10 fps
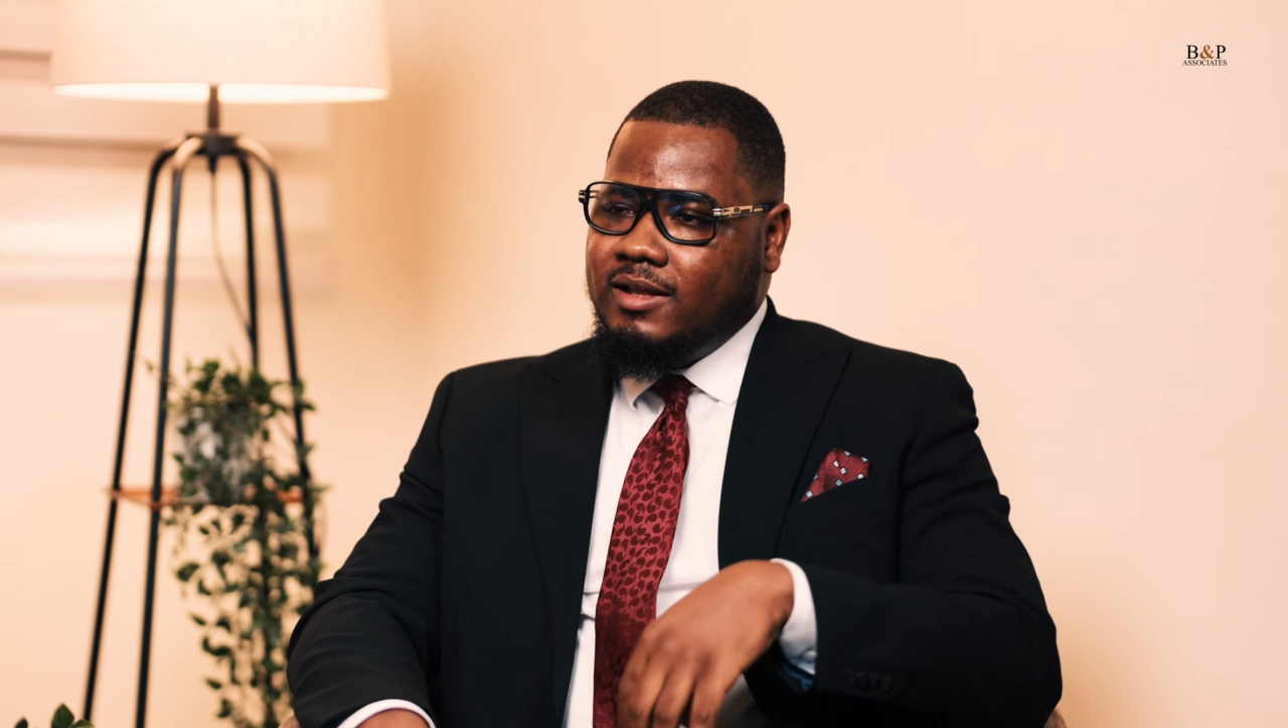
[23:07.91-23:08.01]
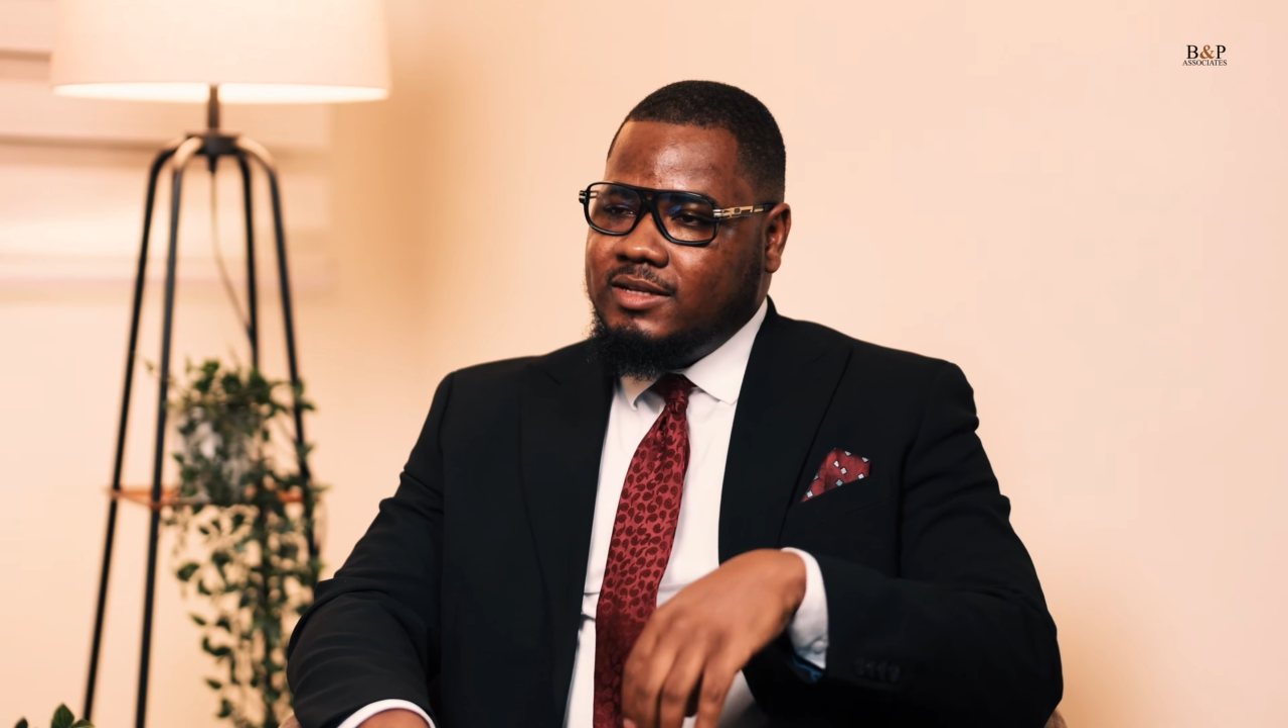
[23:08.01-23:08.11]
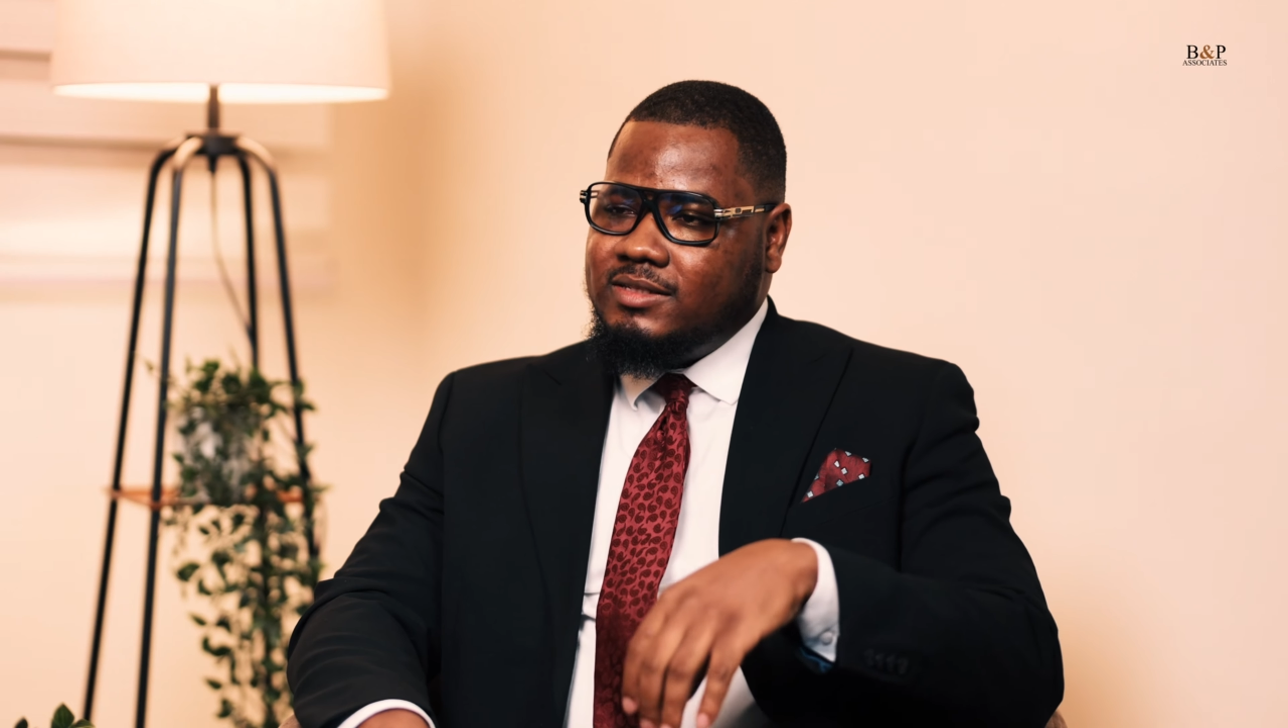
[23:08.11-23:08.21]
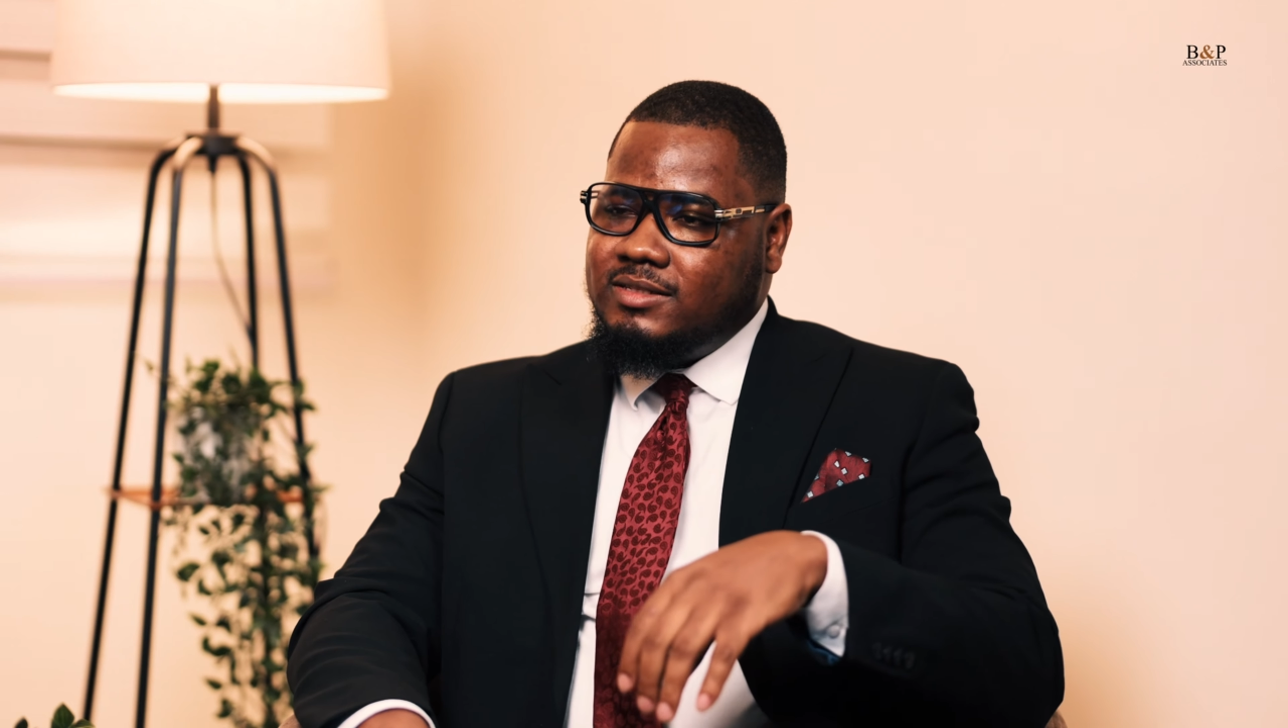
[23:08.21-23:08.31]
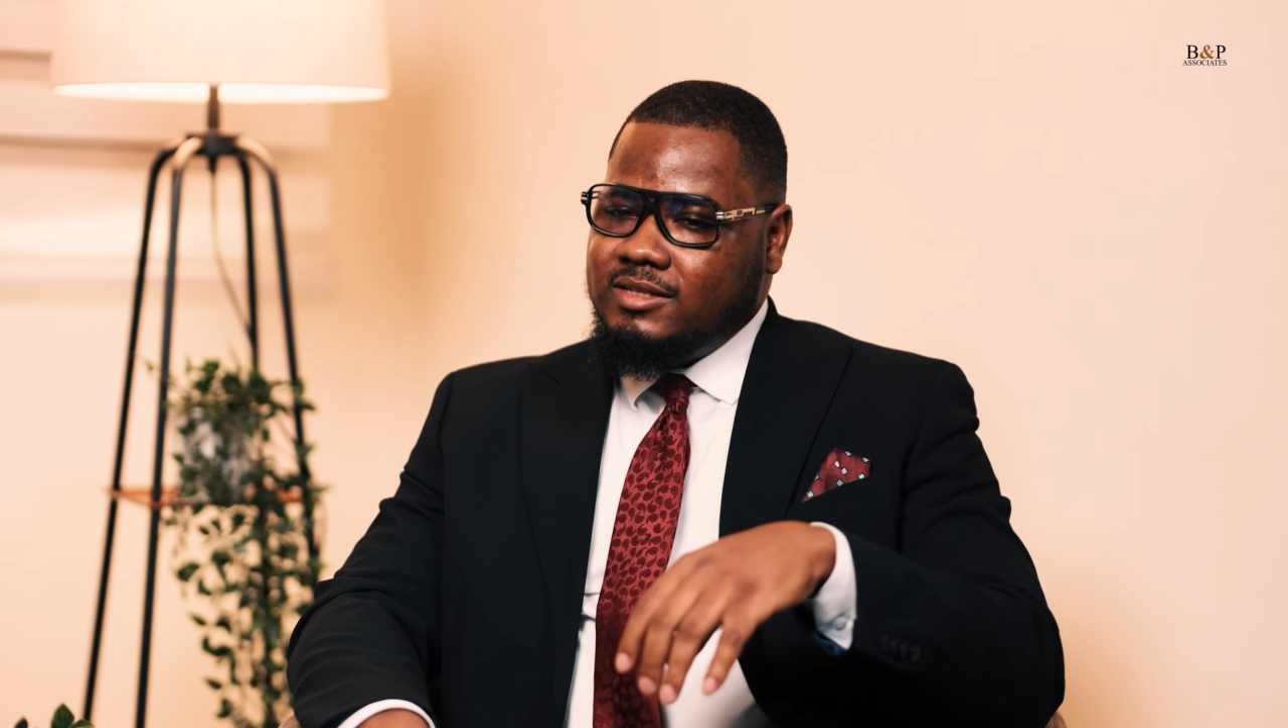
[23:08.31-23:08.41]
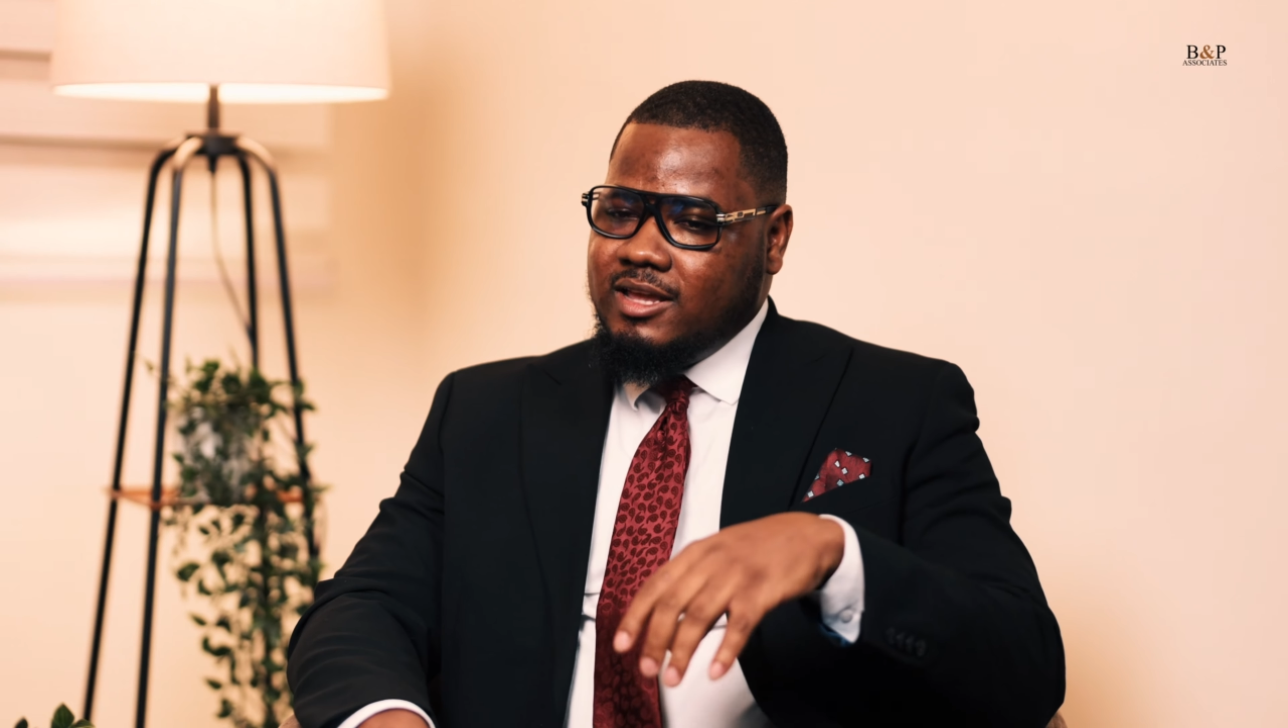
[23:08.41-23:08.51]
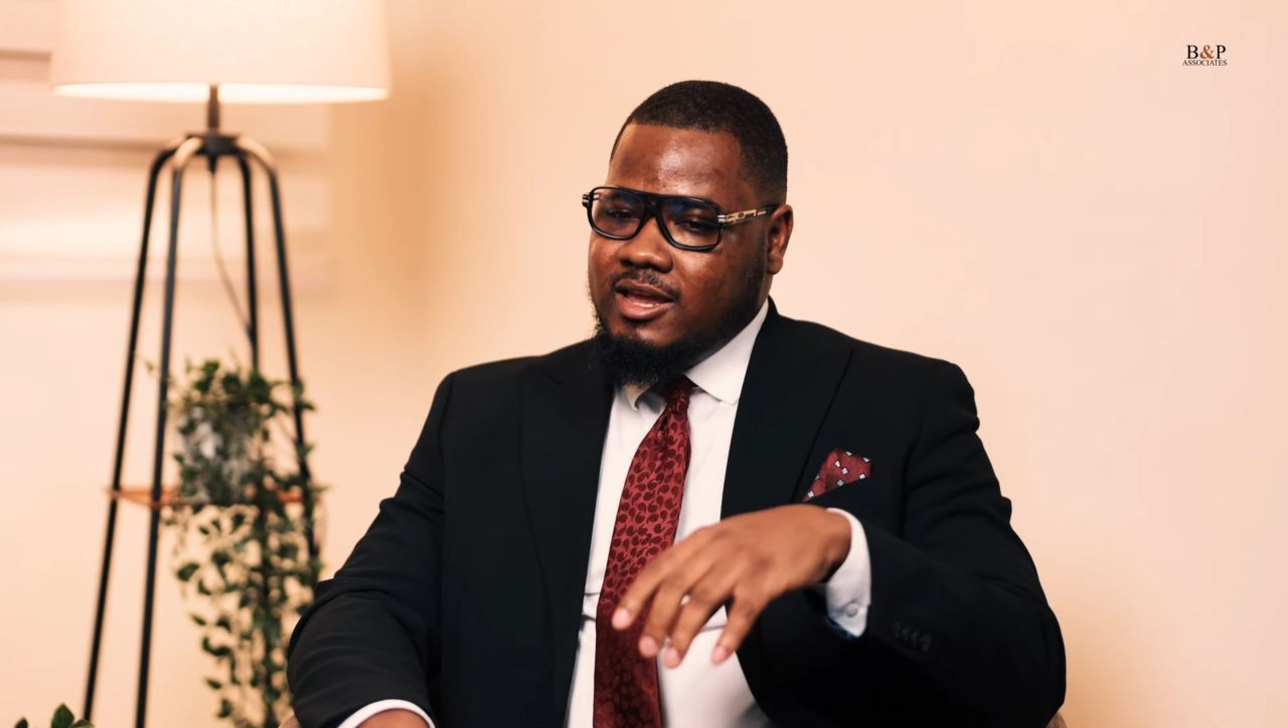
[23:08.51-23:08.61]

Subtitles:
this